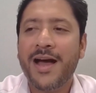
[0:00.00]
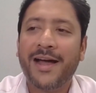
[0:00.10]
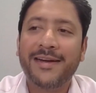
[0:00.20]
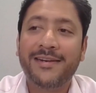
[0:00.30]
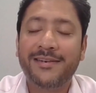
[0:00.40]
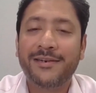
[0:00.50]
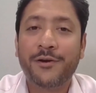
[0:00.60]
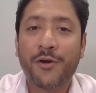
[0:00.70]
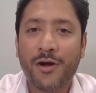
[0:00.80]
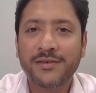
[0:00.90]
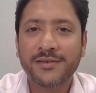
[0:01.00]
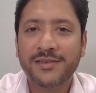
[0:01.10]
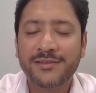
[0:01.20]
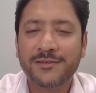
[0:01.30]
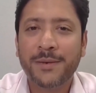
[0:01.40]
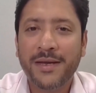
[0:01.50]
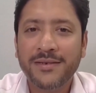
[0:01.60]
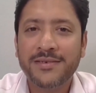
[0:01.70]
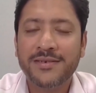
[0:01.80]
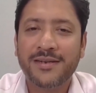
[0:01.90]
I did not expect